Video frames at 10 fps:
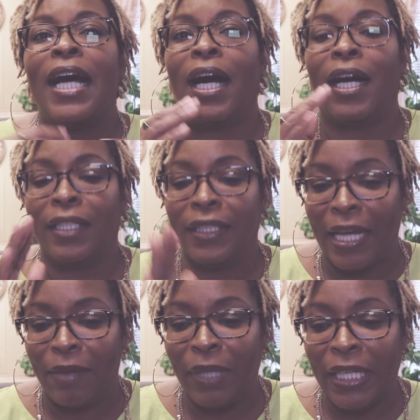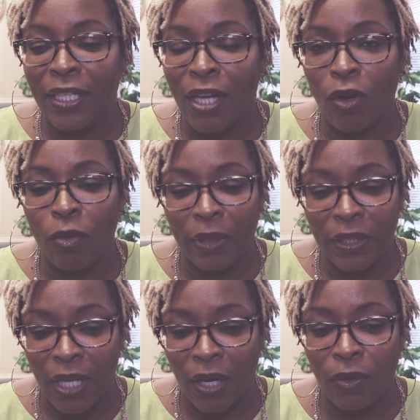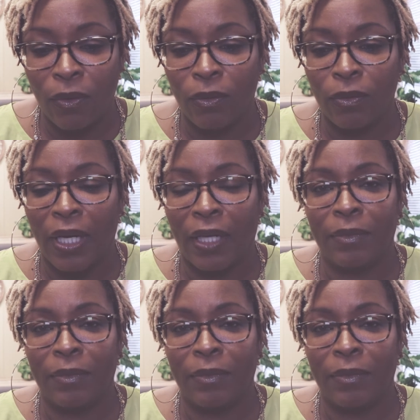let me know below.